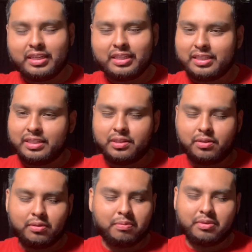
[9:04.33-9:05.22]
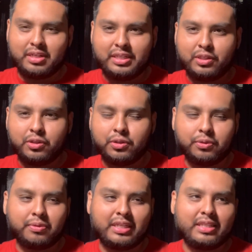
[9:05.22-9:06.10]
is a super nice
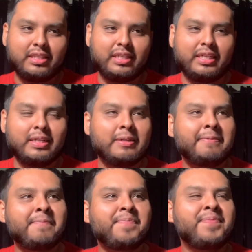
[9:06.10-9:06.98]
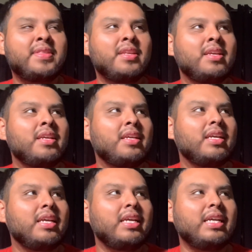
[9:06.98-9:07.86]
tune that's like,
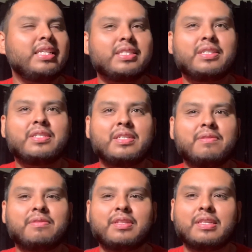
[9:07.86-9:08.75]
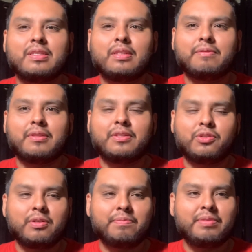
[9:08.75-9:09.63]
it starts off with the
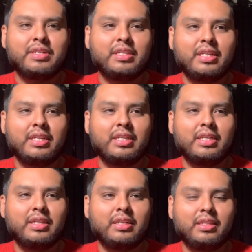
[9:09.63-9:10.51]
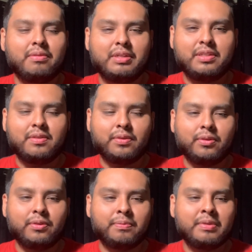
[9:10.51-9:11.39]
trumpet and the rest of the
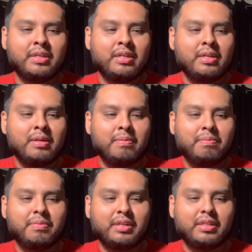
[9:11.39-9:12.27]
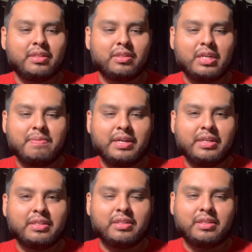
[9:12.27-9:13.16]
group, but Chet
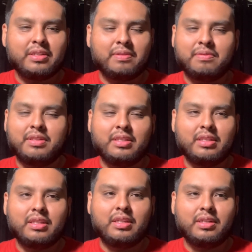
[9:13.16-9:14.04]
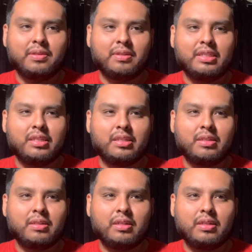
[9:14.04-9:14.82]
Baker starts out with this